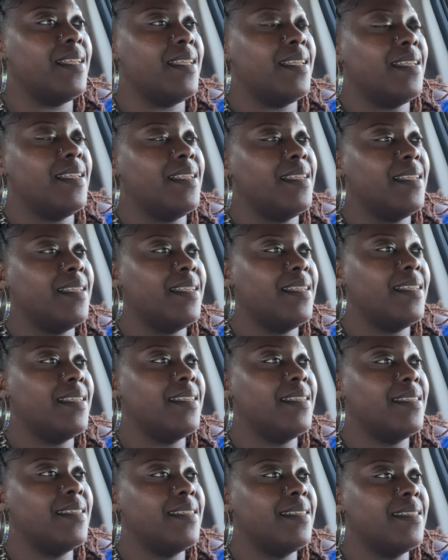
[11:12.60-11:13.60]

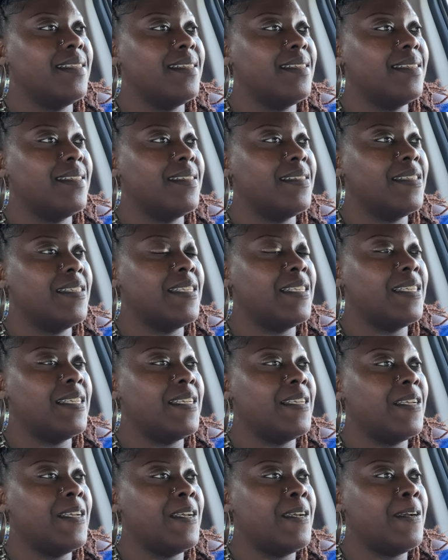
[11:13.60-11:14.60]

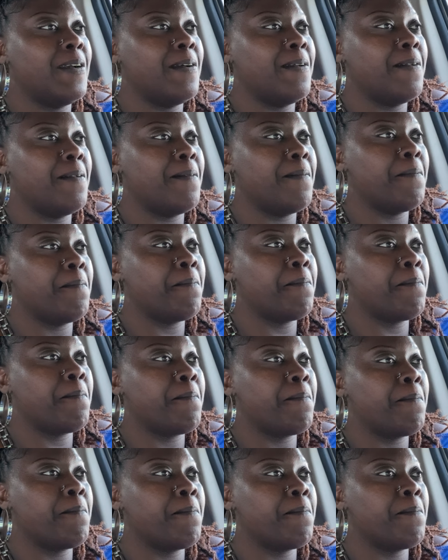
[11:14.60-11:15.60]

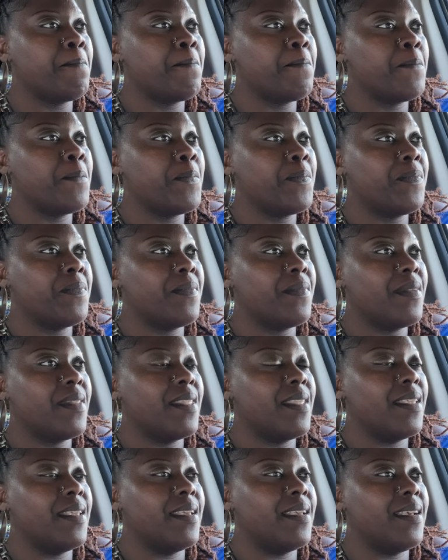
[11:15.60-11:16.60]

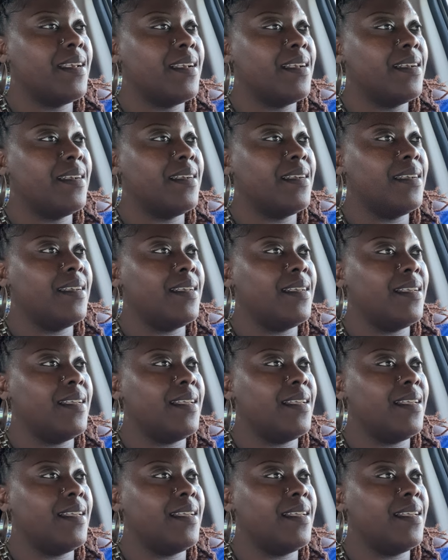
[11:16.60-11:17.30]
No one is speaking in this clip.